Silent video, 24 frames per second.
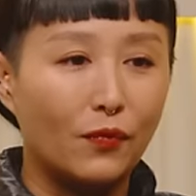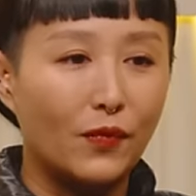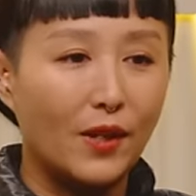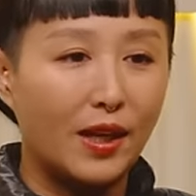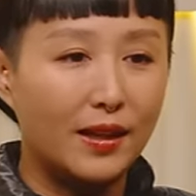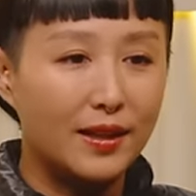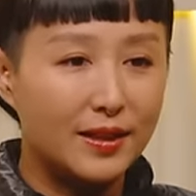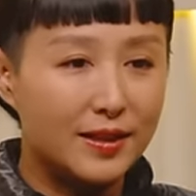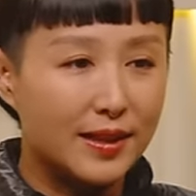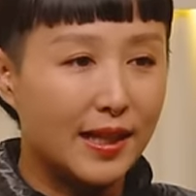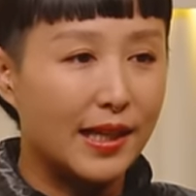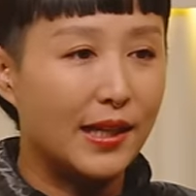I
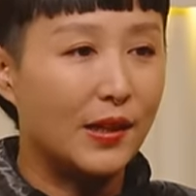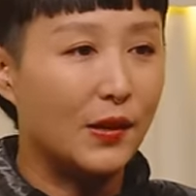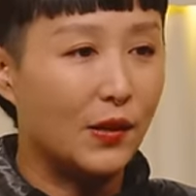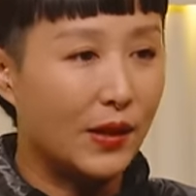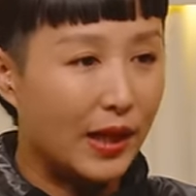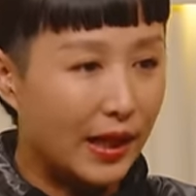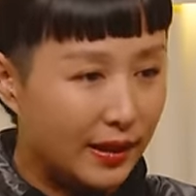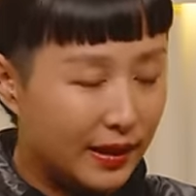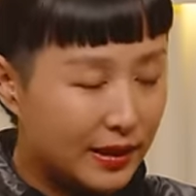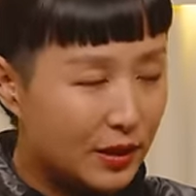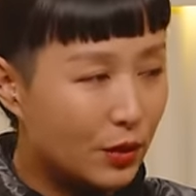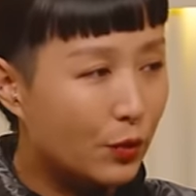decided,
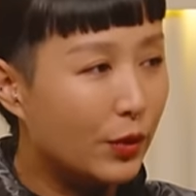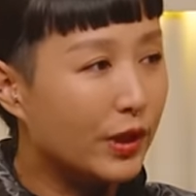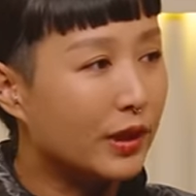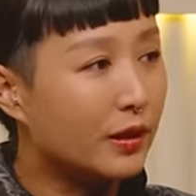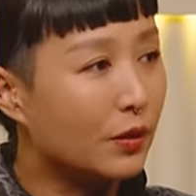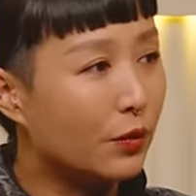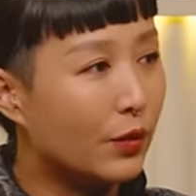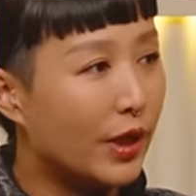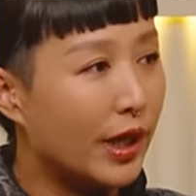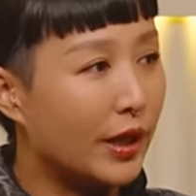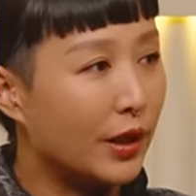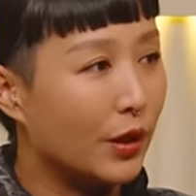okay, let's quit
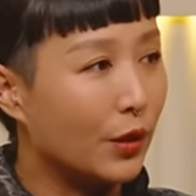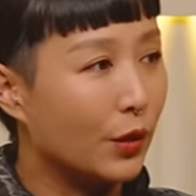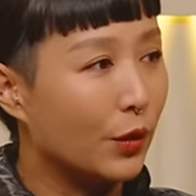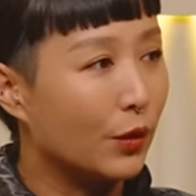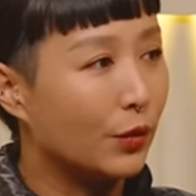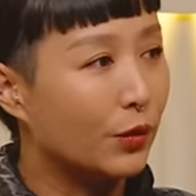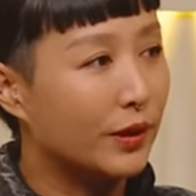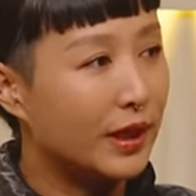the radio,